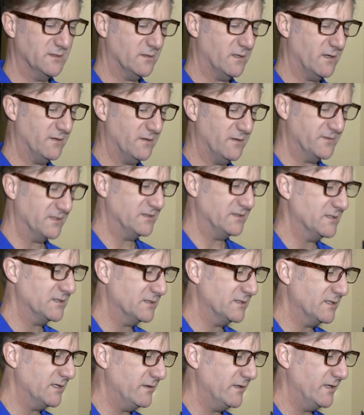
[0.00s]
soft as
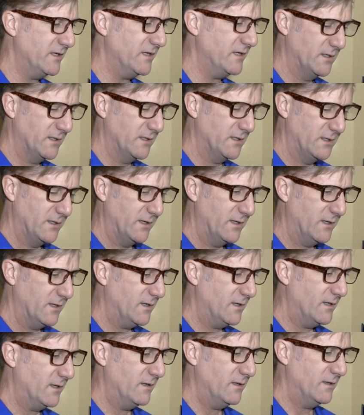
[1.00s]
necessary,
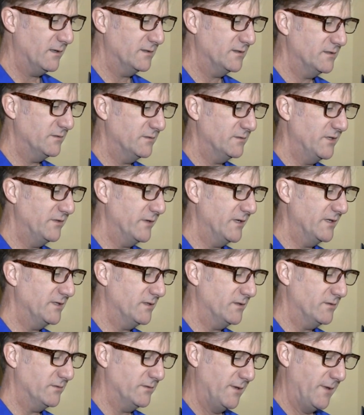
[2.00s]

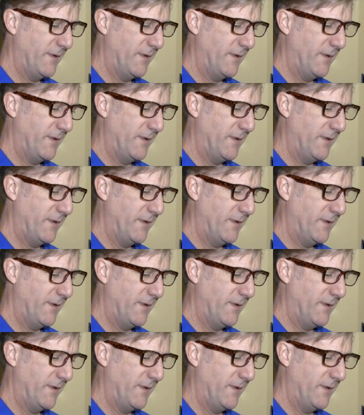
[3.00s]
diminuendo.